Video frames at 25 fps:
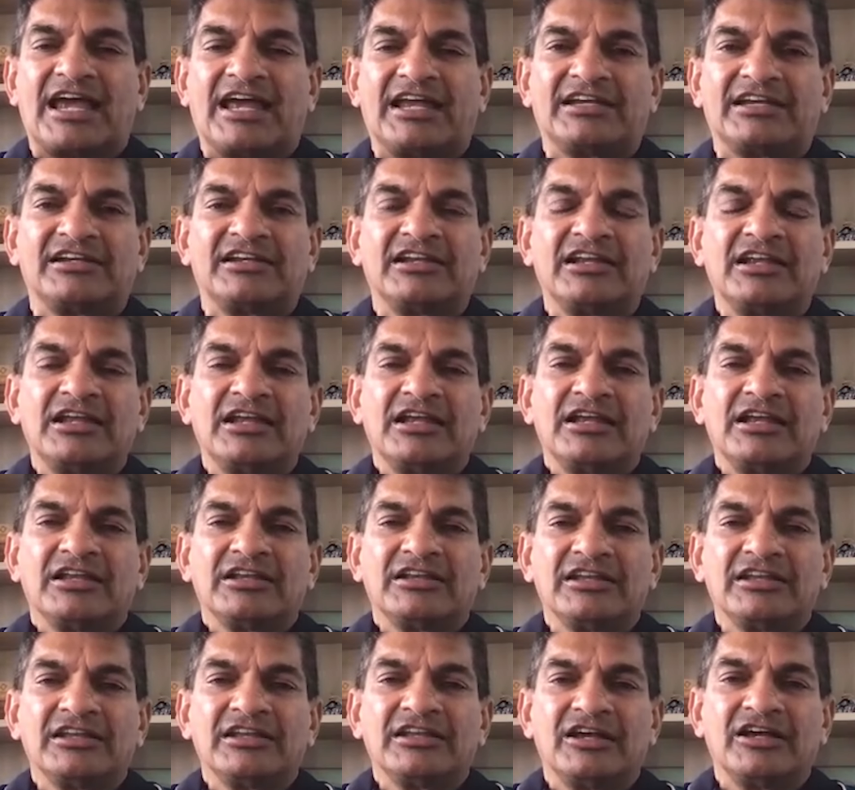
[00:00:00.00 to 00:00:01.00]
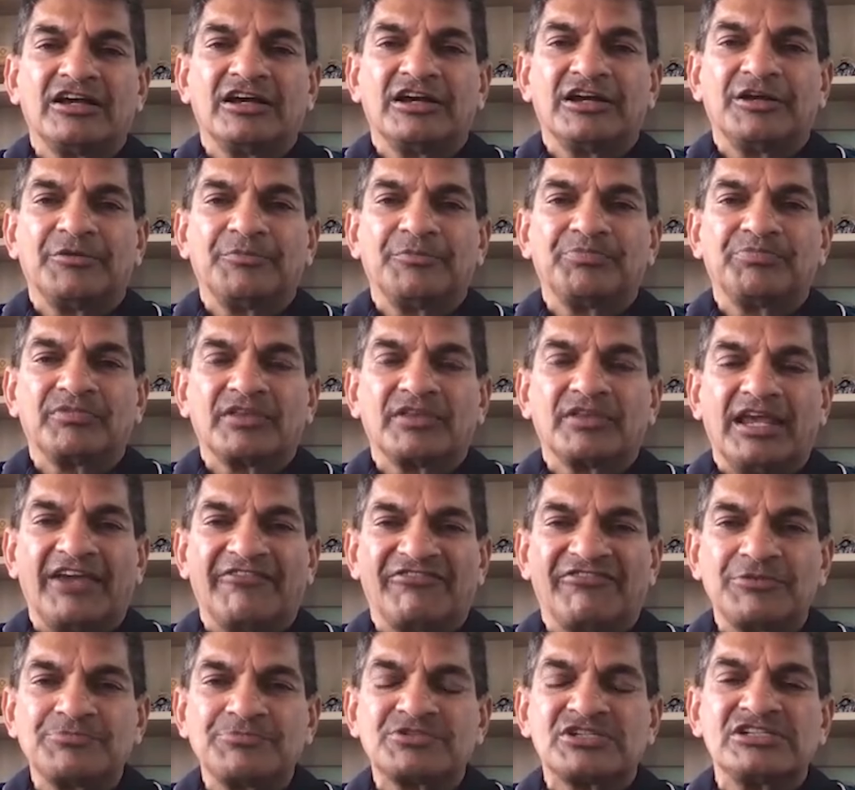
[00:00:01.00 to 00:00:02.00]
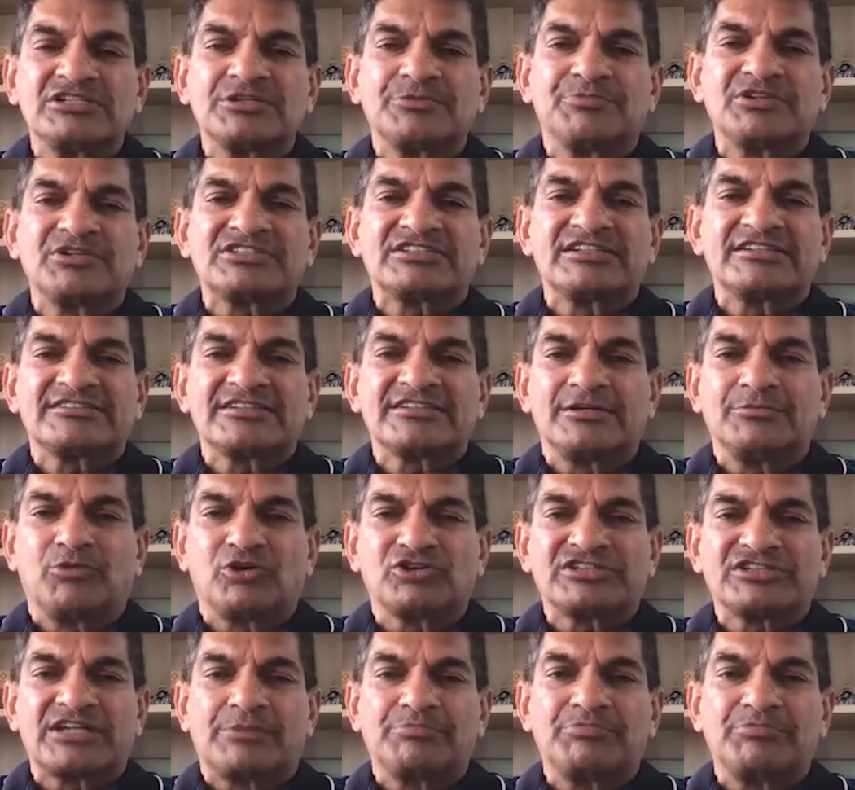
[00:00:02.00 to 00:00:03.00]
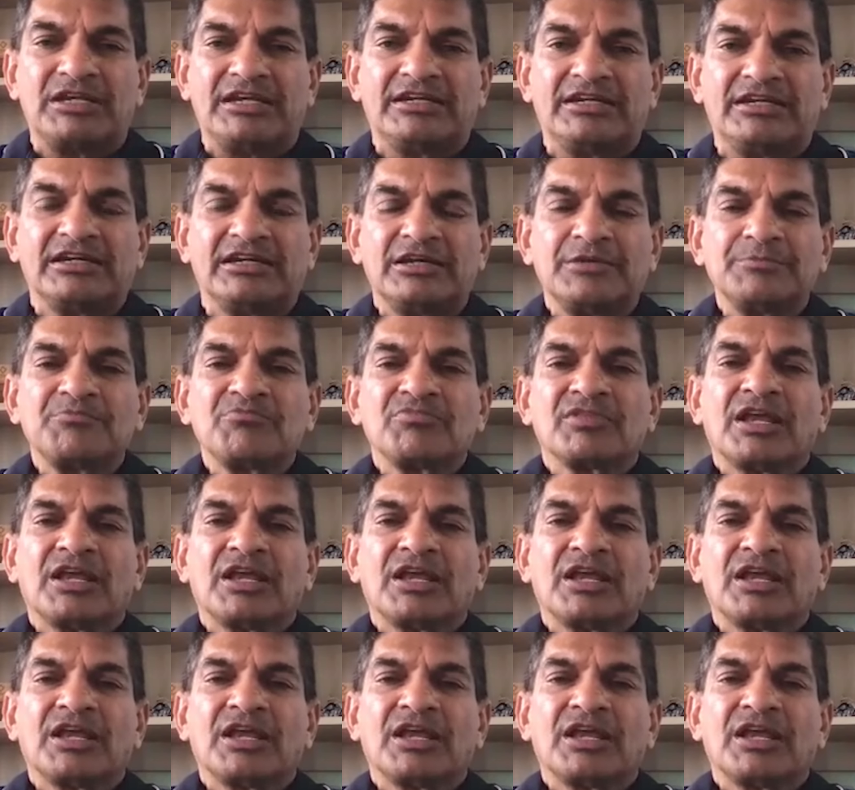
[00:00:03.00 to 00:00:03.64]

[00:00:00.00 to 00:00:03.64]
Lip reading: and the FMCG business in Mozambique.